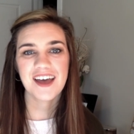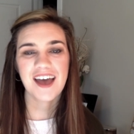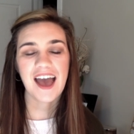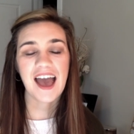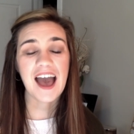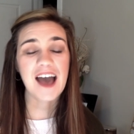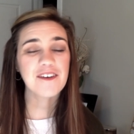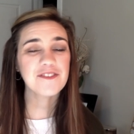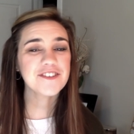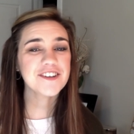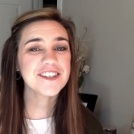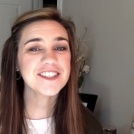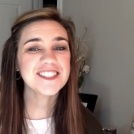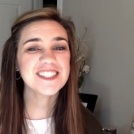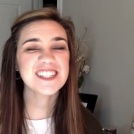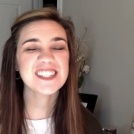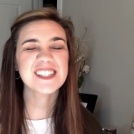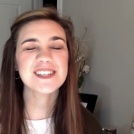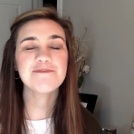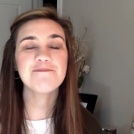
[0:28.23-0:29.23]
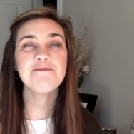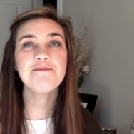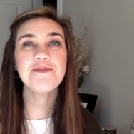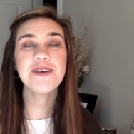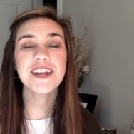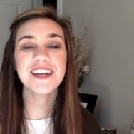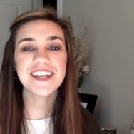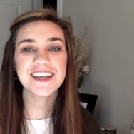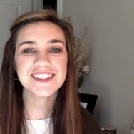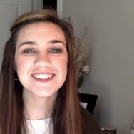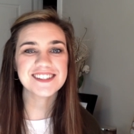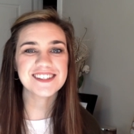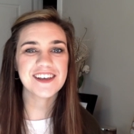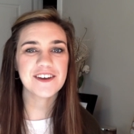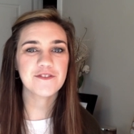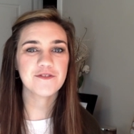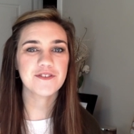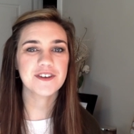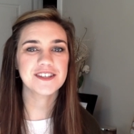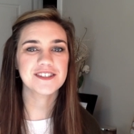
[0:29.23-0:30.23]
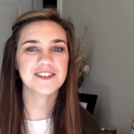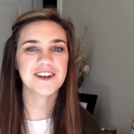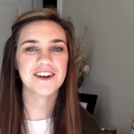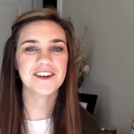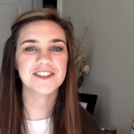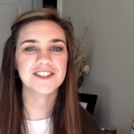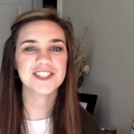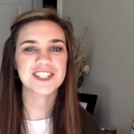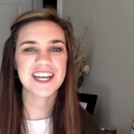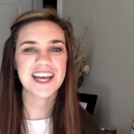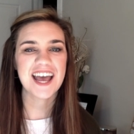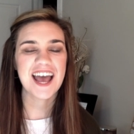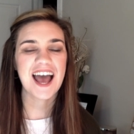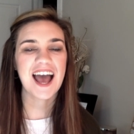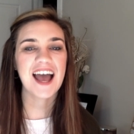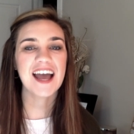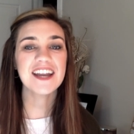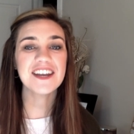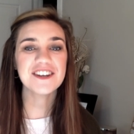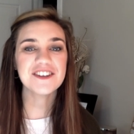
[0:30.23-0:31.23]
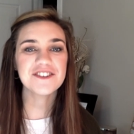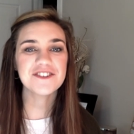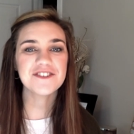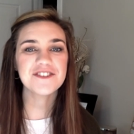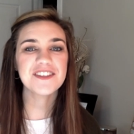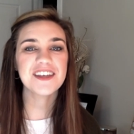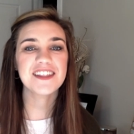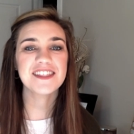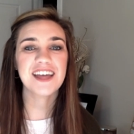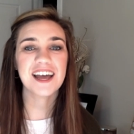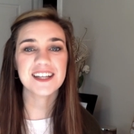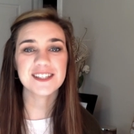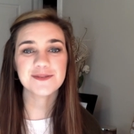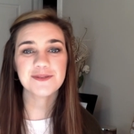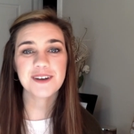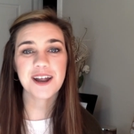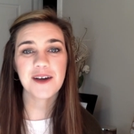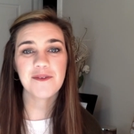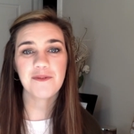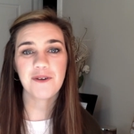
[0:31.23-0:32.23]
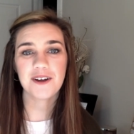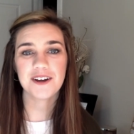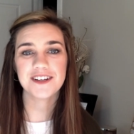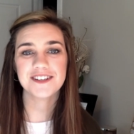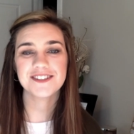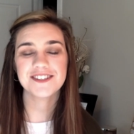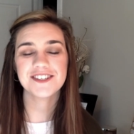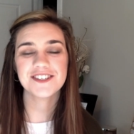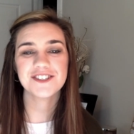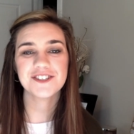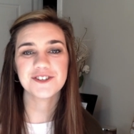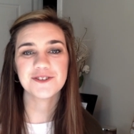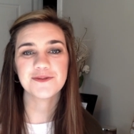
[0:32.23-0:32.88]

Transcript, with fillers: After just minutes of research, I knew that that's what I wanted to do